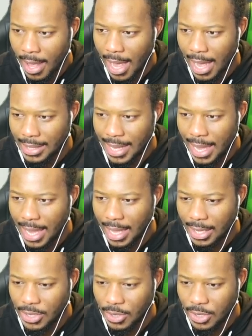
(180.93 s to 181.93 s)
Uh, take
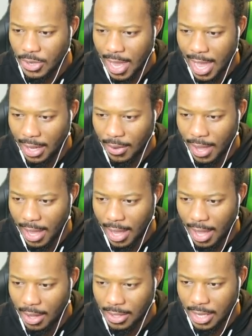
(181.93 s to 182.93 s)
it as soon as you can. Okay.
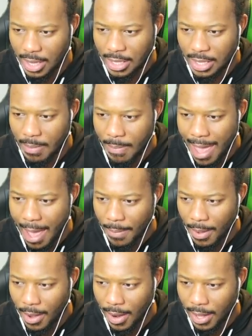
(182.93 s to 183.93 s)
Yeah. Also, oh, this is a
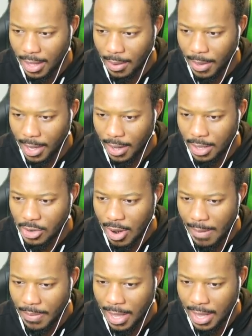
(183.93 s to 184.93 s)
map. All right. There we go. Let's
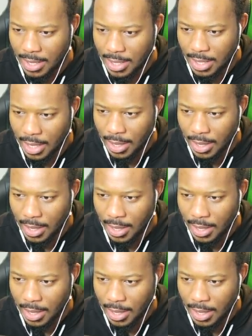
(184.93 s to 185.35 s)
grab this.